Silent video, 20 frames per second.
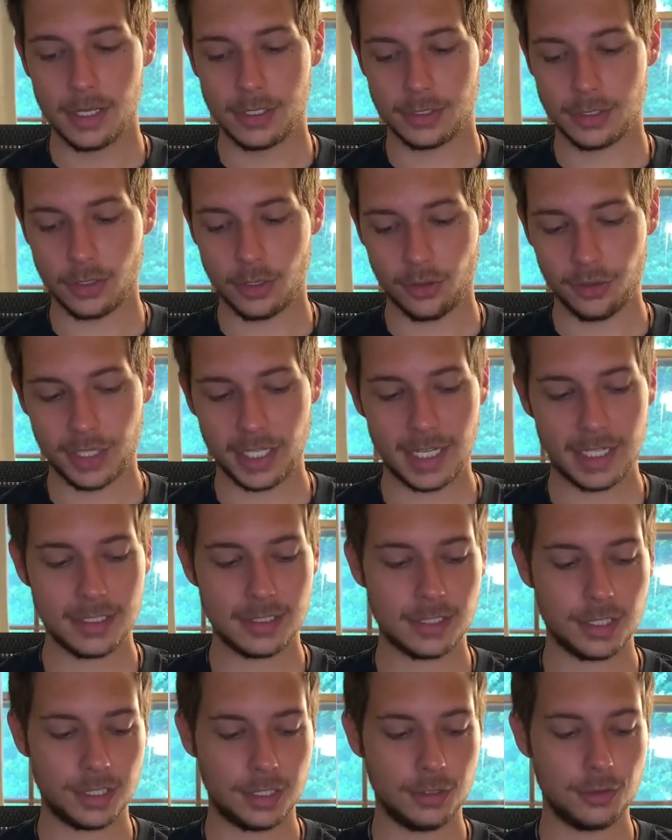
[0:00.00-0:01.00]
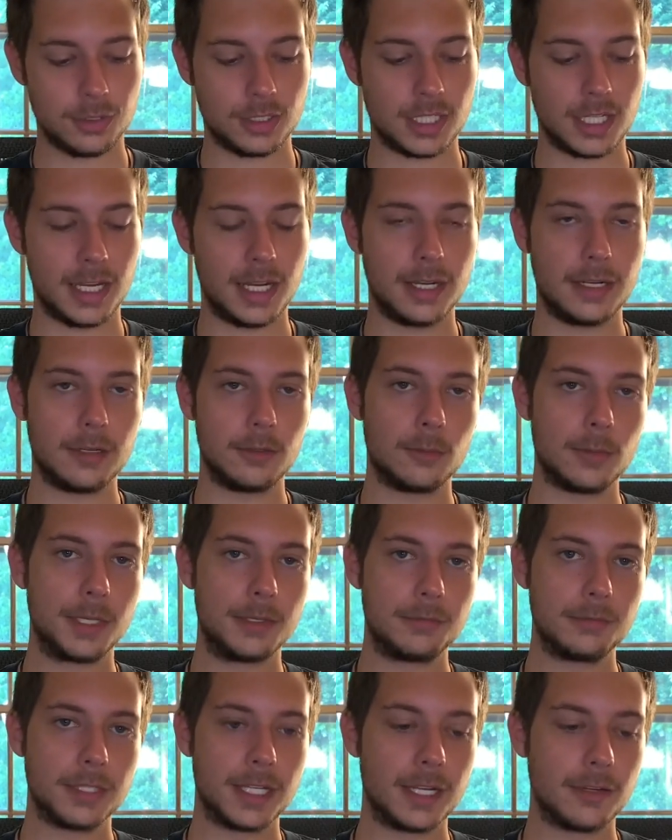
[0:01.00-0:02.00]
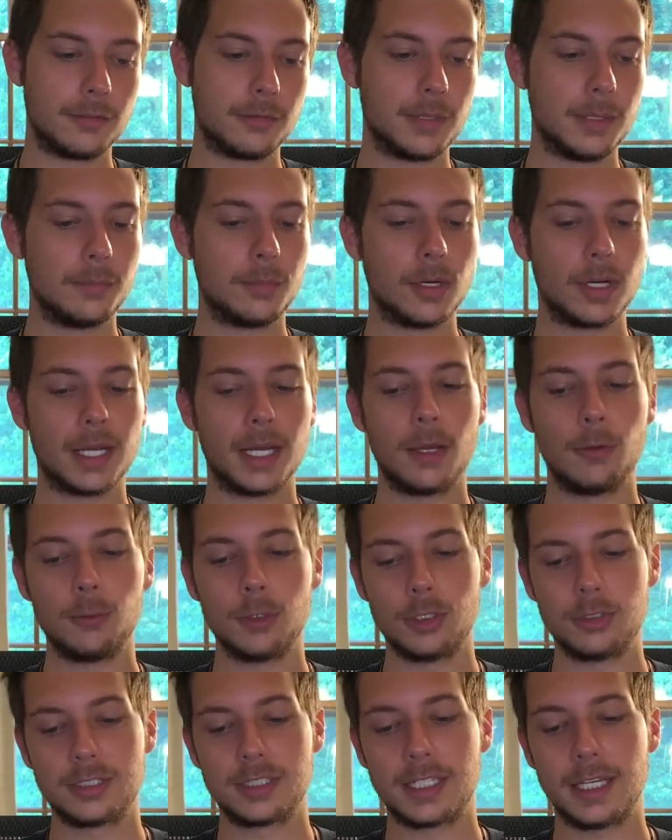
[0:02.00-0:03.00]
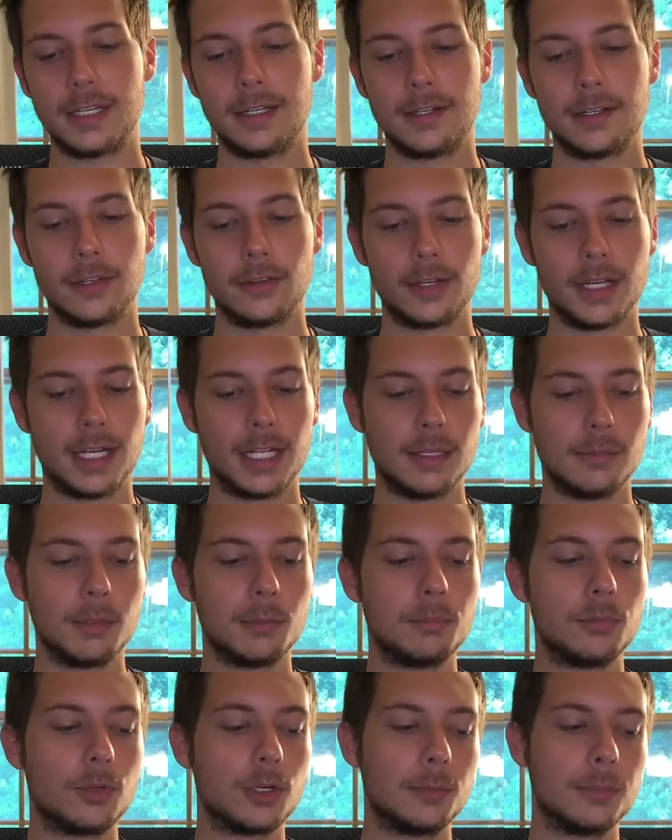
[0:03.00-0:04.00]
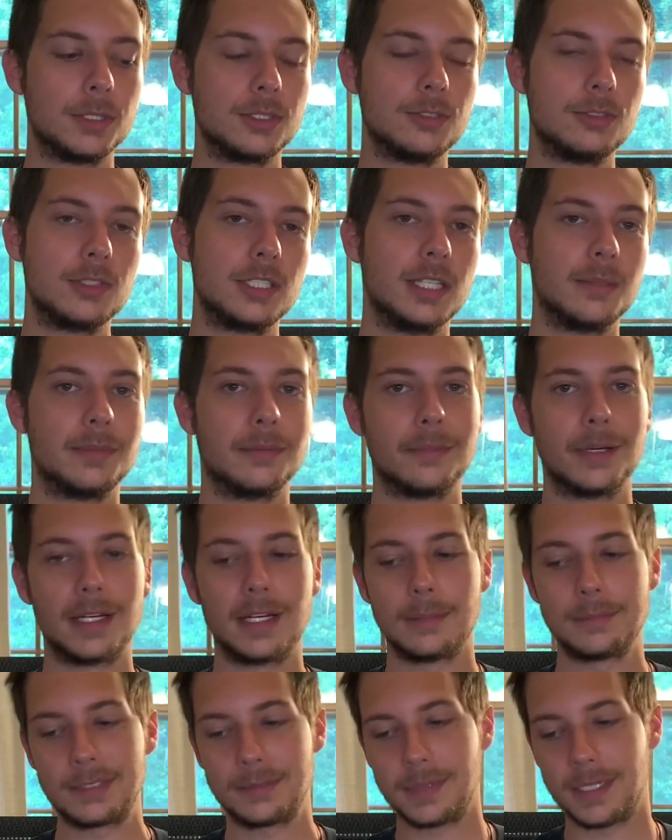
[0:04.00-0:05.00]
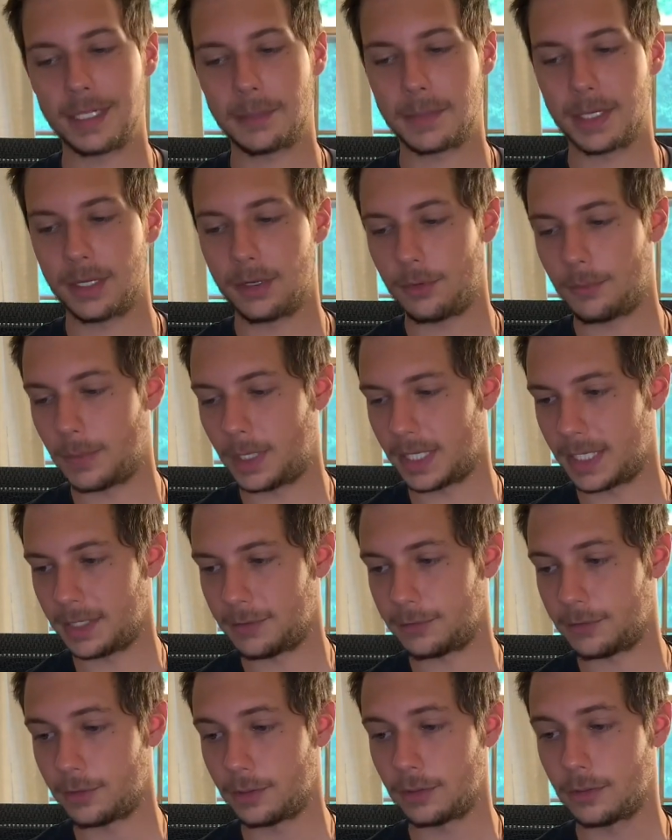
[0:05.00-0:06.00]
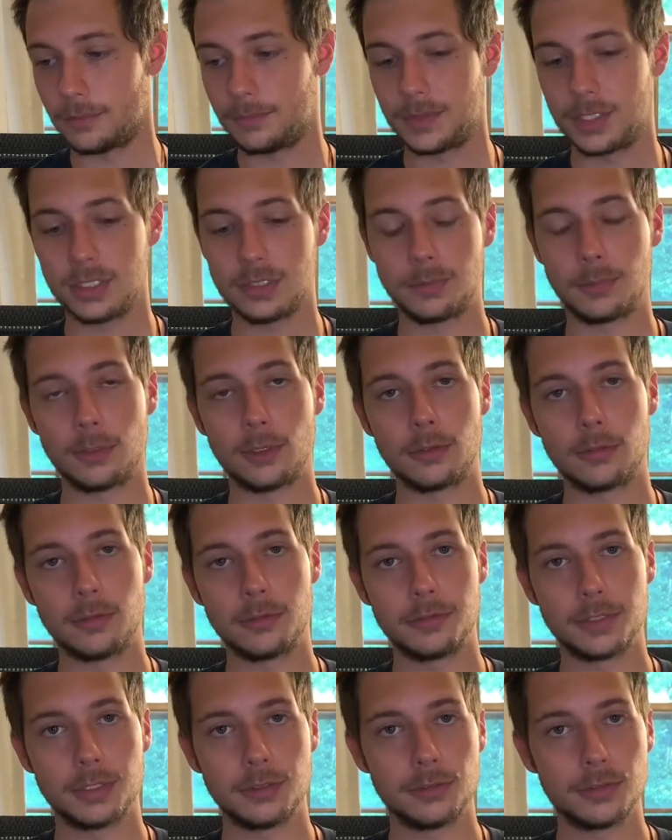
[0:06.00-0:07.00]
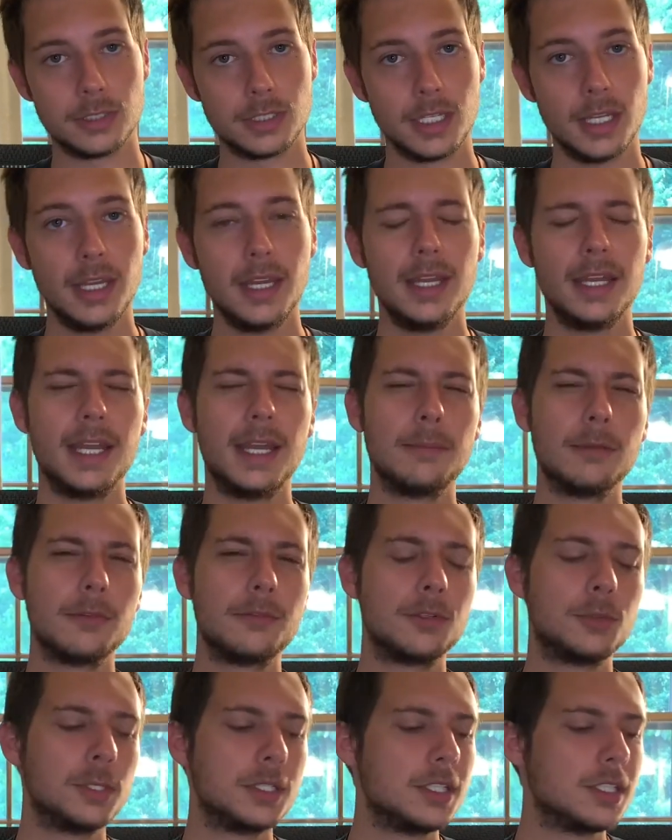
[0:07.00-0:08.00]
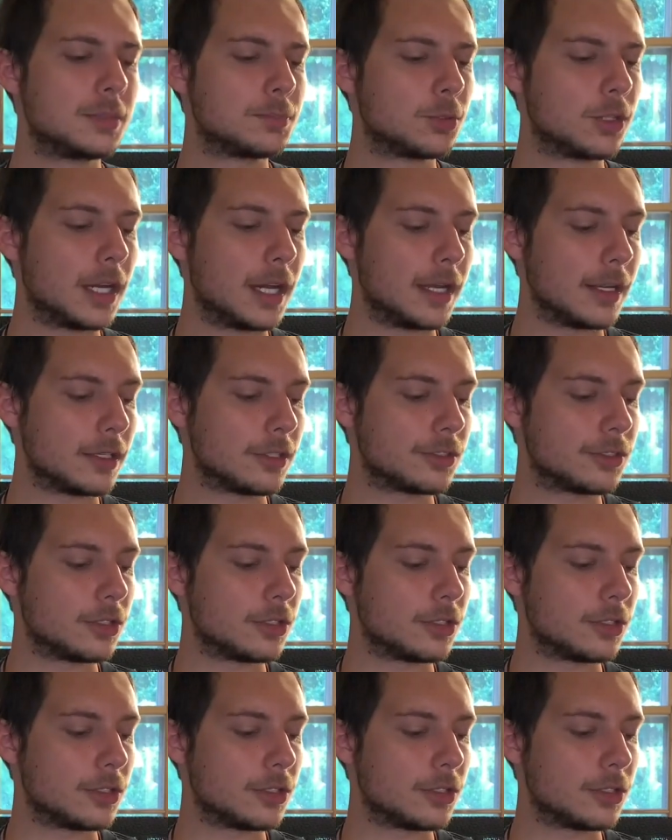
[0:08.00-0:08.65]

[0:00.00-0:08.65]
So that is a huge con and a red flag for me, but I will skate another Element board, but do keep in mind I'm spending my own money for these board reviews and reviewing these products.